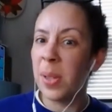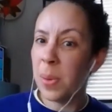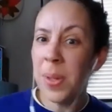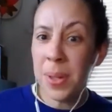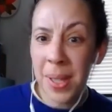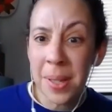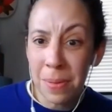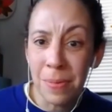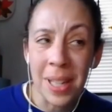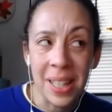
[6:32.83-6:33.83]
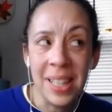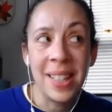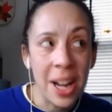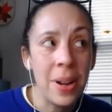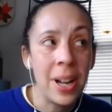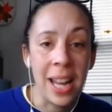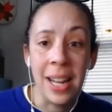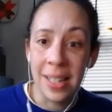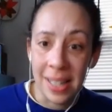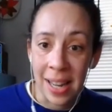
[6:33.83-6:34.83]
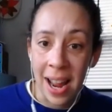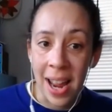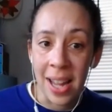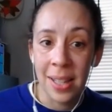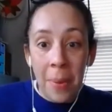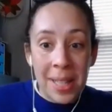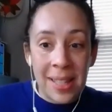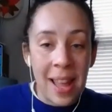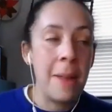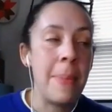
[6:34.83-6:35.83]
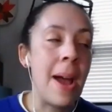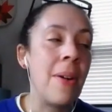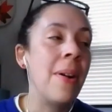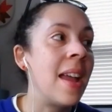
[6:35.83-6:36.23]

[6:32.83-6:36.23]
schools are still really segregated today. What's that about?